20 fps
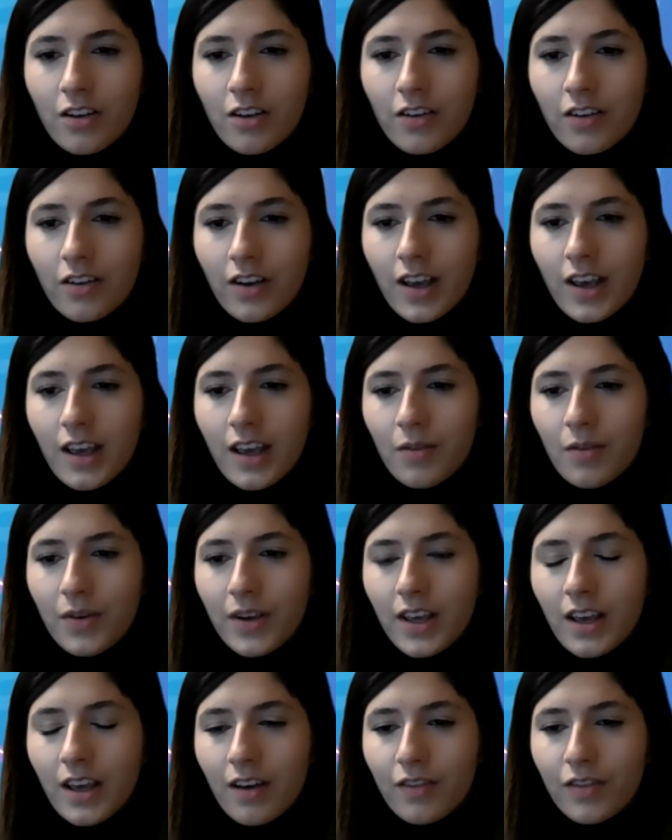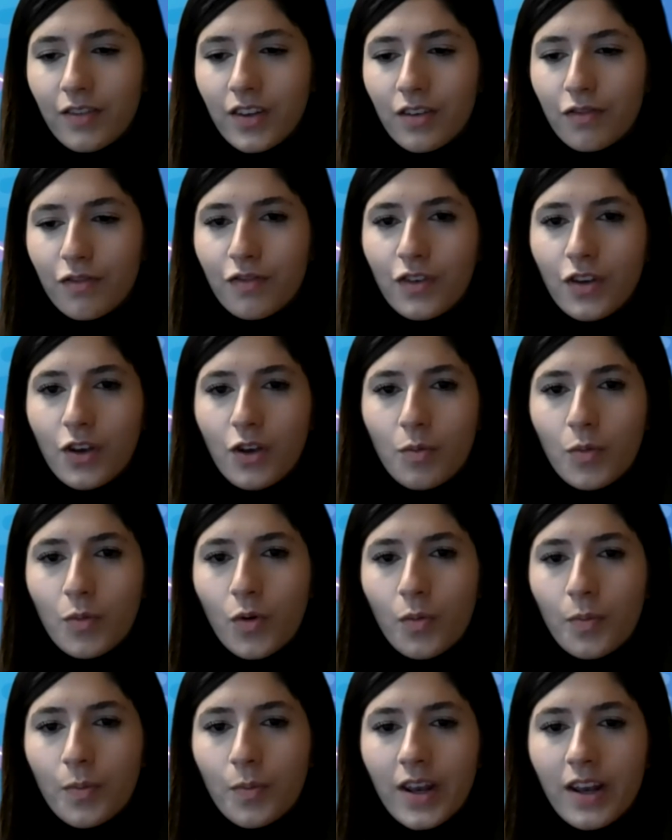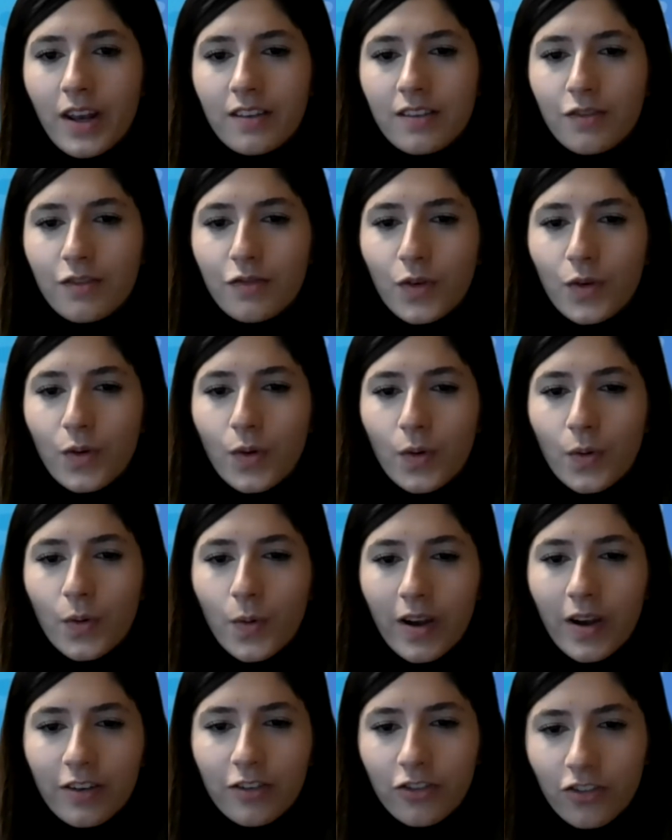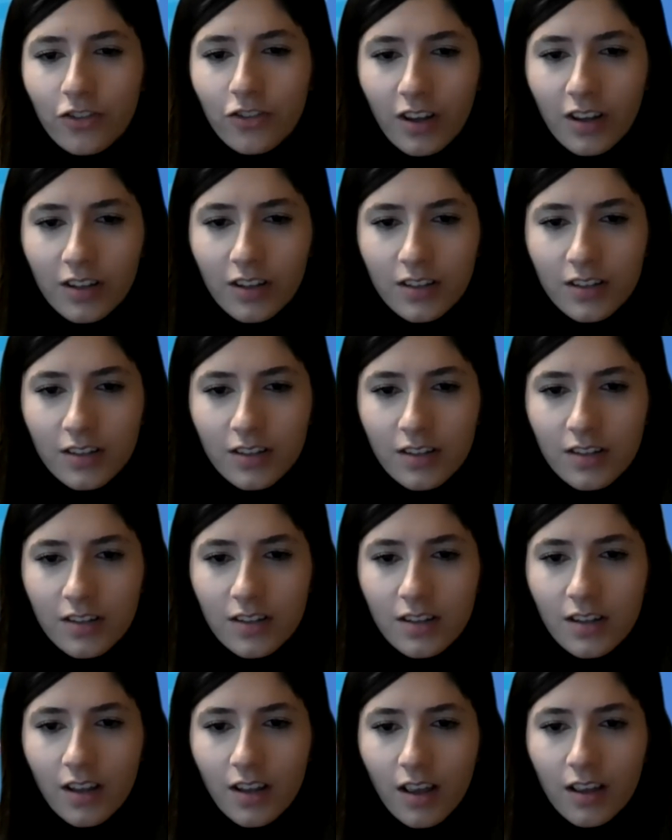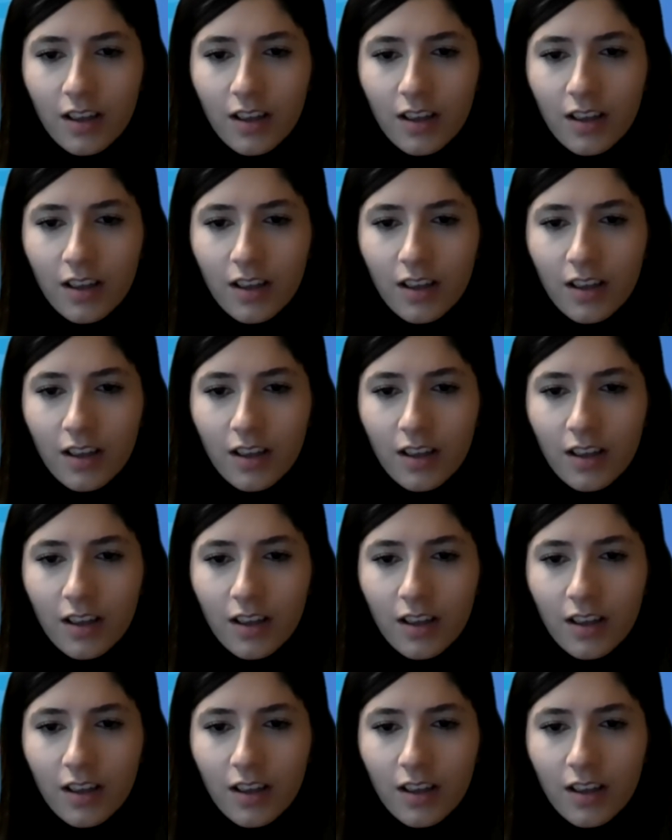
Great, we have a few more minutes for questions.